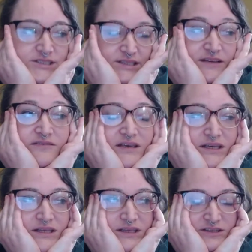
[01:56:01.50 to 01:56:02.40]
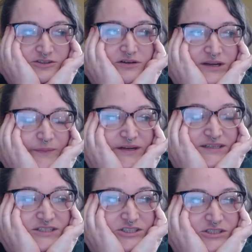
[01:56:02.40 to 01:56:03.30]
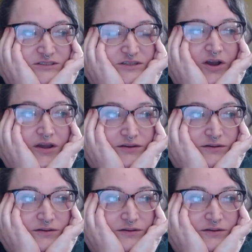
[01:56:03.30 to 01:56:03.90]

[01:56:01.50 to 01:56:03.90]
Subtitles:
is living in the internet. My addiction is not